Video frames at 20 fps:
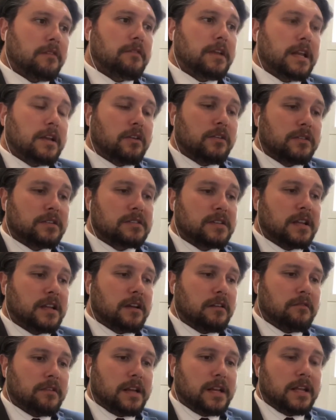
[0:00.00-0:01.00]
really condescending
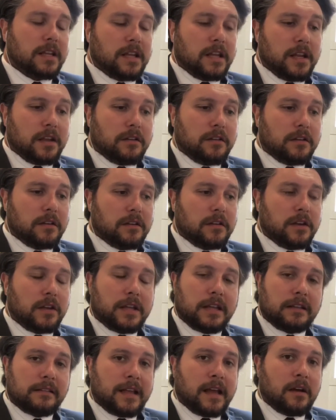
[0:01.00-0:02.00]
or really
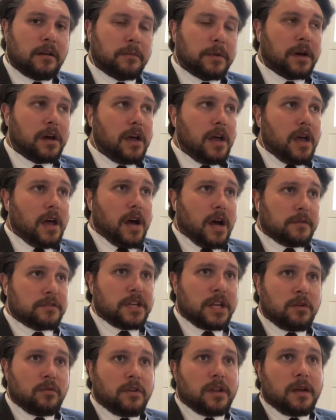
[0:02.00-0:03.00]
looking down, but I
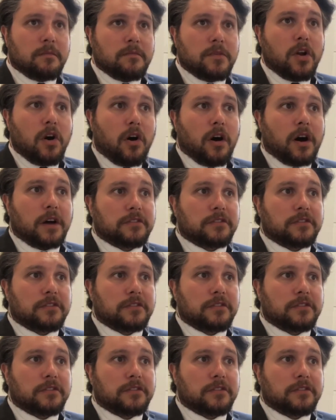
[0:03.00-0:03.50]
genuinely am not.